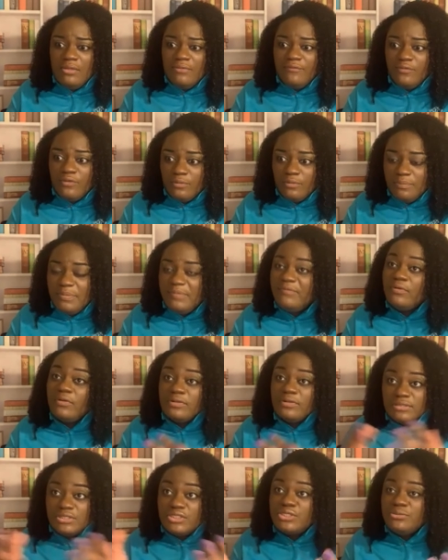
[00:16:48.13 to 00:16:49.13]

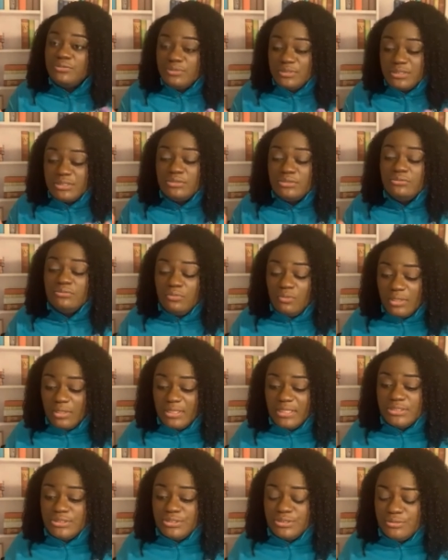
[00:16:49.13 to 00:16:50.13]
for students who
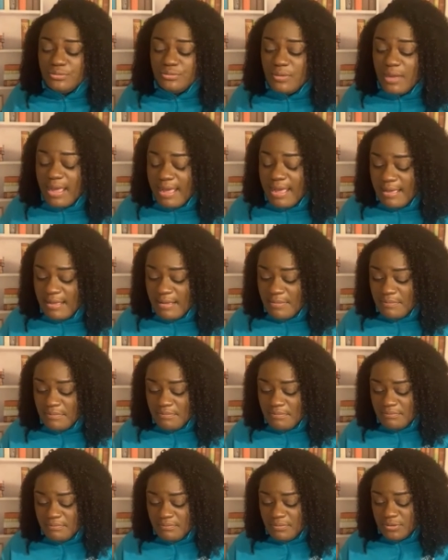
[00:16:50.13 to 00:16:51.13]
wanted
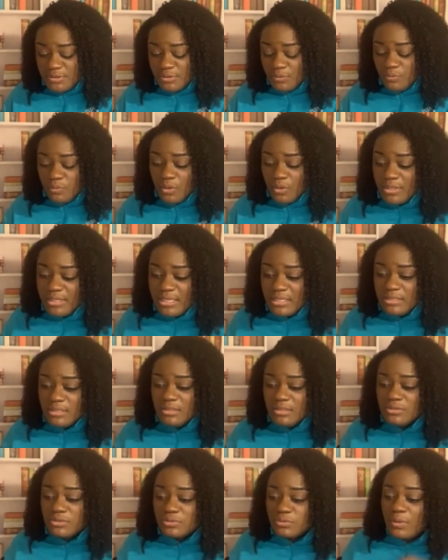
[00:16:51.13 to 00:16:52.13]
to work in
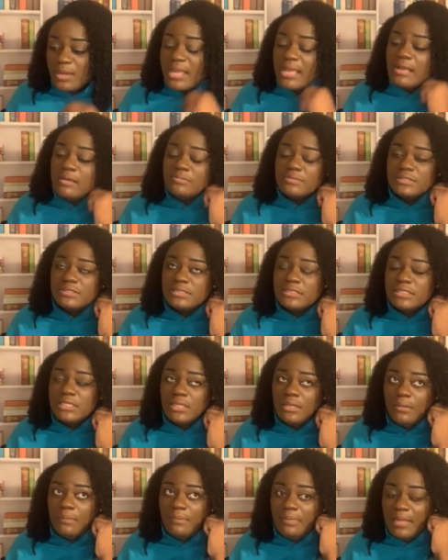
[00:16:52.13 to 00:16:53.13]
those realms.
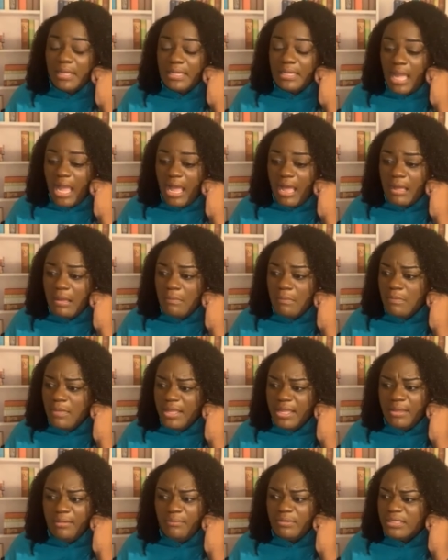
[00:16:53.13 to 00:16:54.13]
But
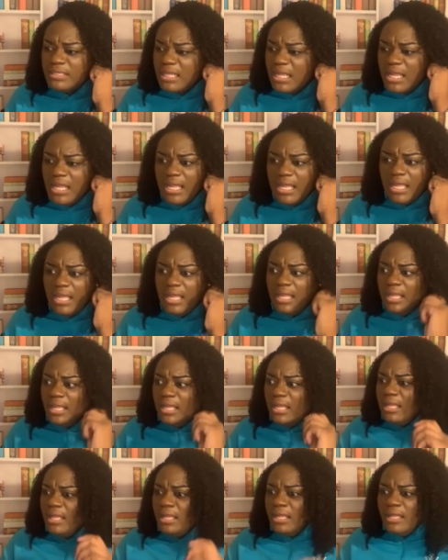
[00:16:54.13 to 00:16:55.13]
it was
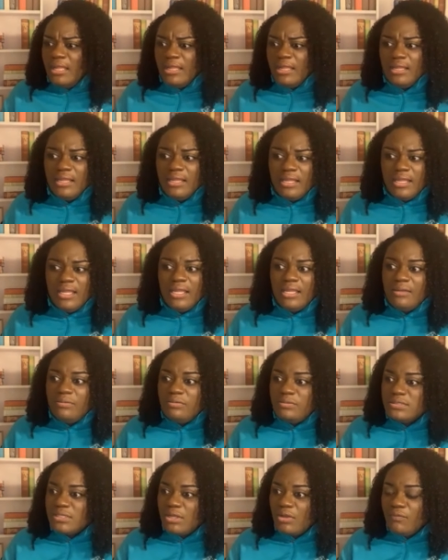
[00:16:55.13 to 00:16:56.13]

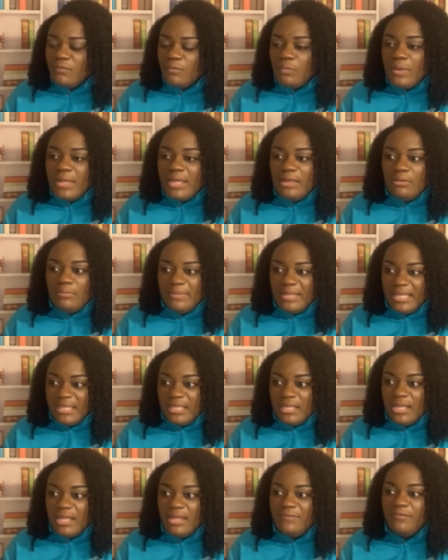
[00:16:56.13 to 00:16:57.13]

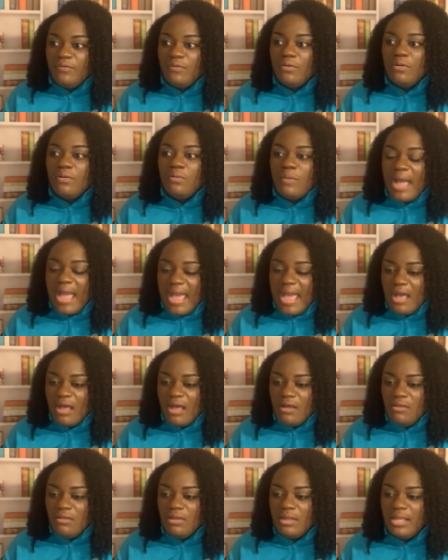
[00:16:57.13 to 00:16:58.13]
overwhelming for a while.
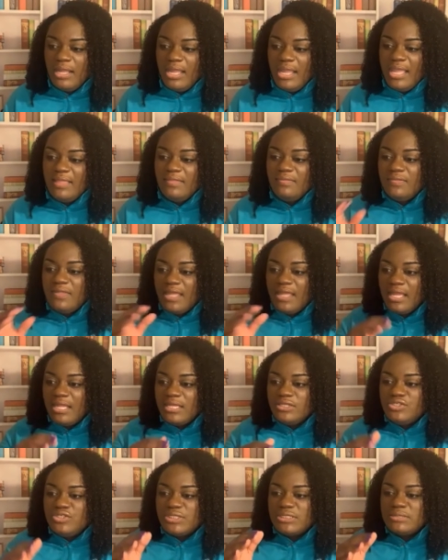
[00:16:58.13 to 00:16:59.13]
And
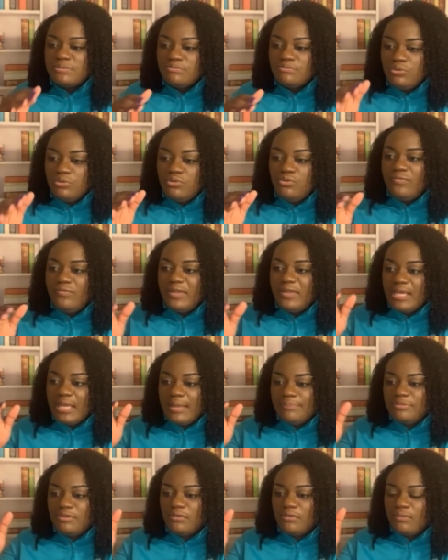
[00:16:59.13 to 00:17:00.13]
then just moving
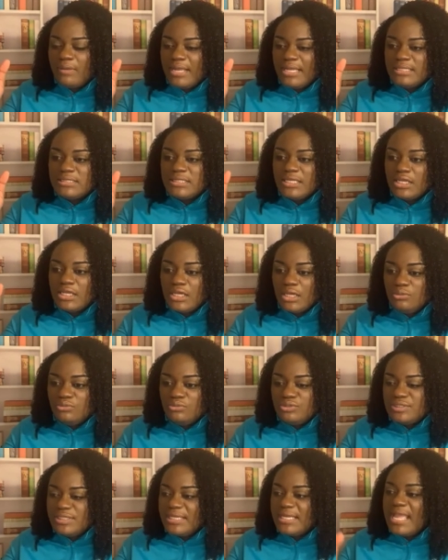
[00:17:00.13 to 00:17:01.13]
up the ranks in
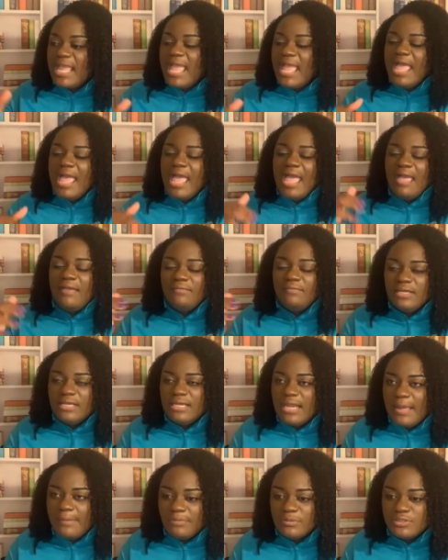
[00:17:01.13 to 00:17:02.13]
coaching, having
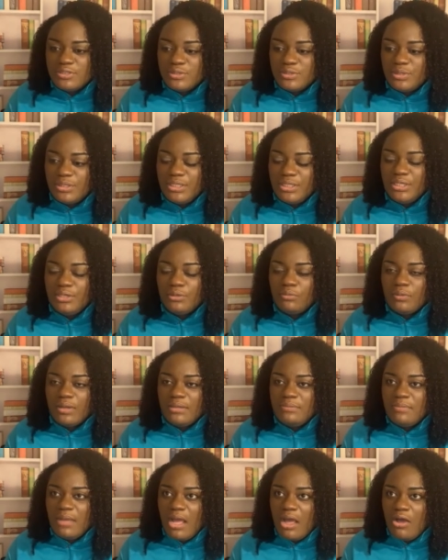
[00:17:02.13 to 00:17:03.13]
an opportunity to
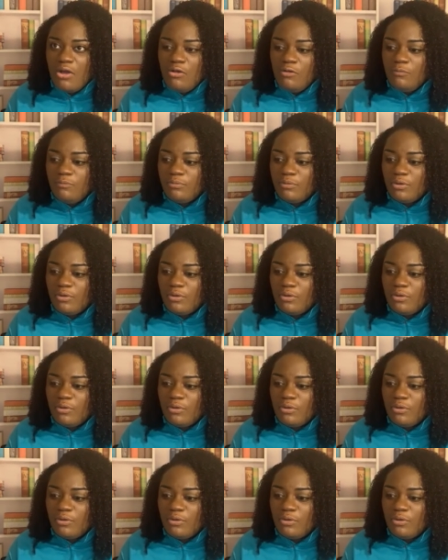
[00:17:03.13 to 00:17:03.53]
run my own